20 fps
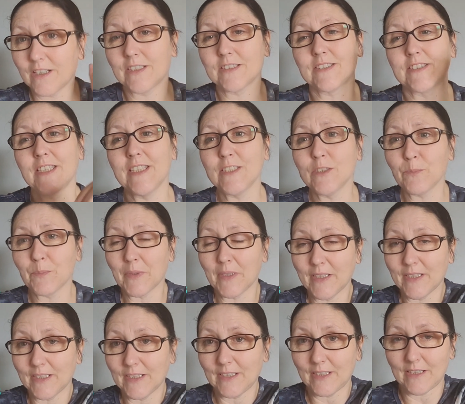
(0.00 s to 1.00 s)
I stayed up a
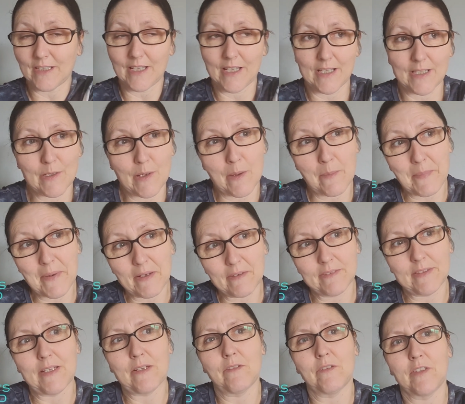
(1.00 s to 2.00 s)
little,
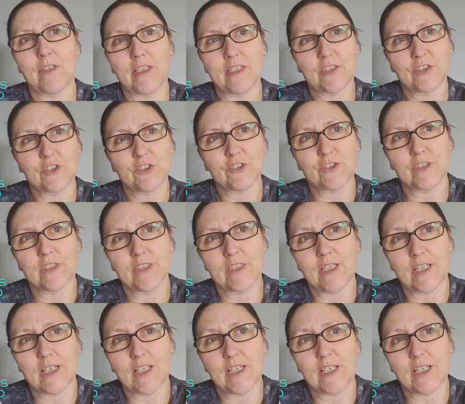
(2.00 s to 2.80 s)
about an hour extra.